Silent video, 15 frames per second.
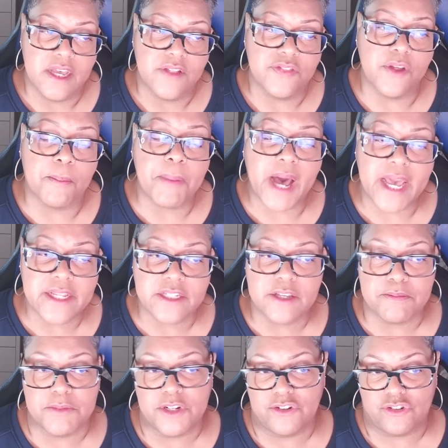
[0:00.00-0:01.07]
the Biden
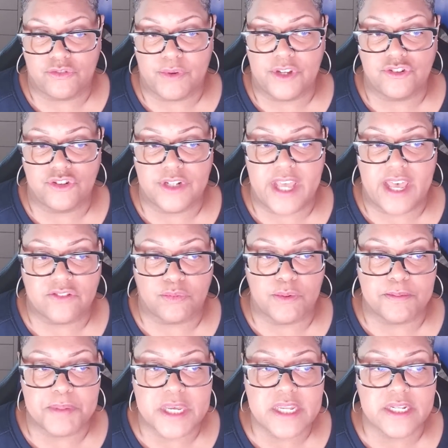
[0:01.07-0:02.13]
administration has
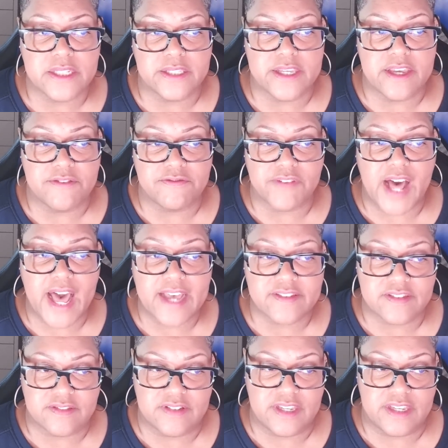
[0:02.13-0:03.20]
repeatedly
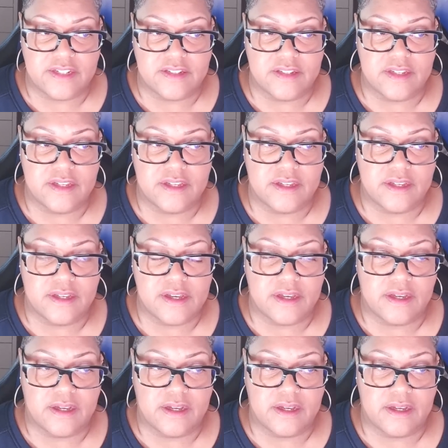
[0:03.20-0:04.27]
advised it
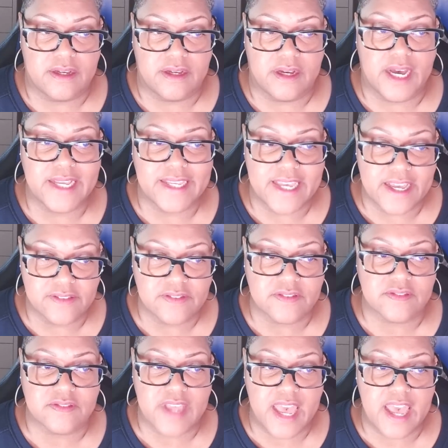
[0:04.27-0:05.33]
against
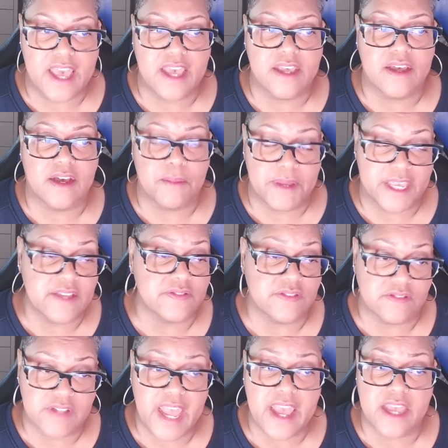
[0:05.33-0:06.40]
staying
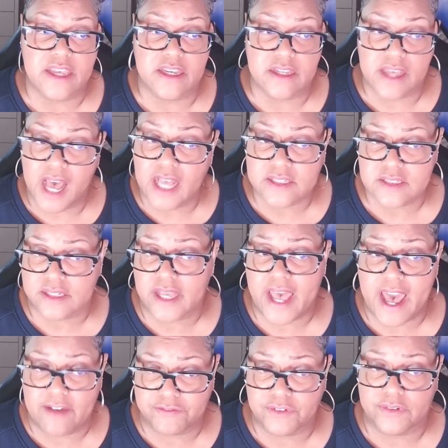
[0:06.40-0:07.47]
in Gaza
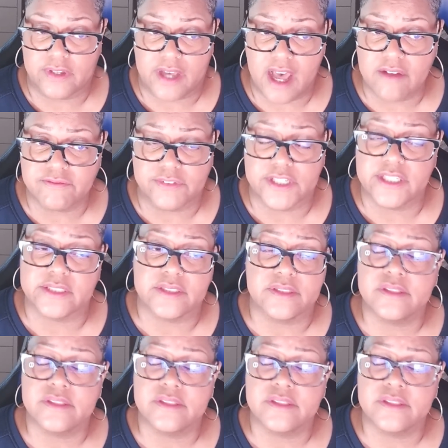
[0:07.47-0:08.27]
after the conflict.